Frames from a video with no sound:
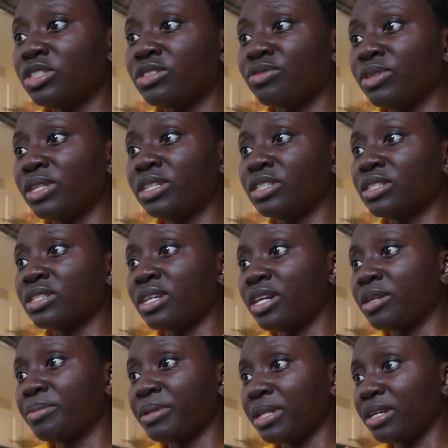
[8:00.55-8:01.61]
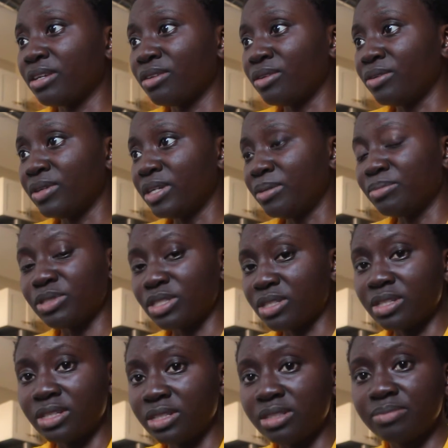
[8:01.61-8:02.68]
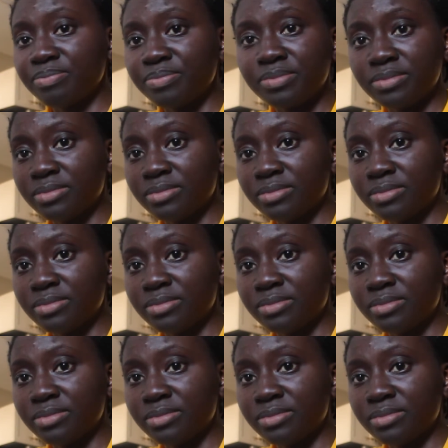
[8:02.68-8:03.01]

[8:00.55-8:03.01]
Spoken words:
just really just gotta be like, you know what, I'm just gonna